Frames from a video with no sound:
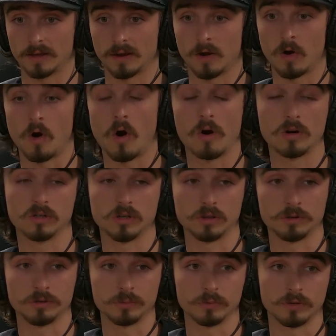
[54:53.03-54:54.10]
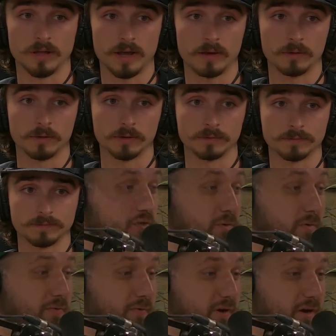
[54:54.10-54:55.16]
are hard to learn without it. To be
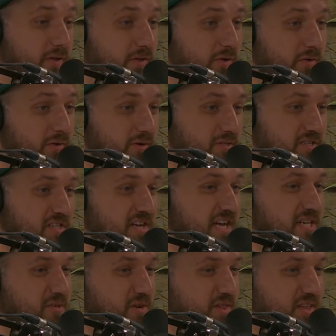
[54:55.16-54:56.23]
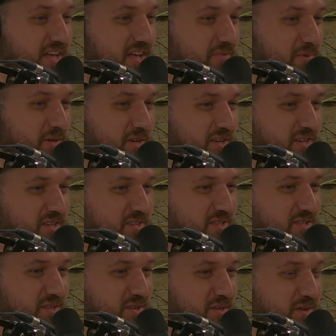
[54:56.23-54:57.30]
fair, though, there is a danger to that because
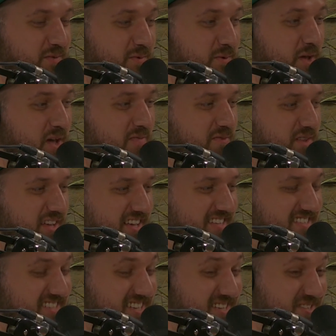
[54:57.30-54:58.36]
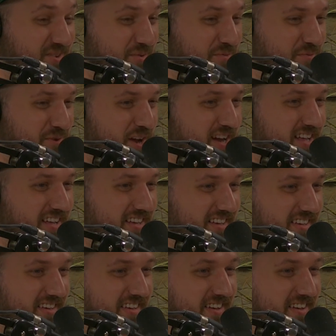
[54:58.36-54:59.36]
if you have like schizophrenic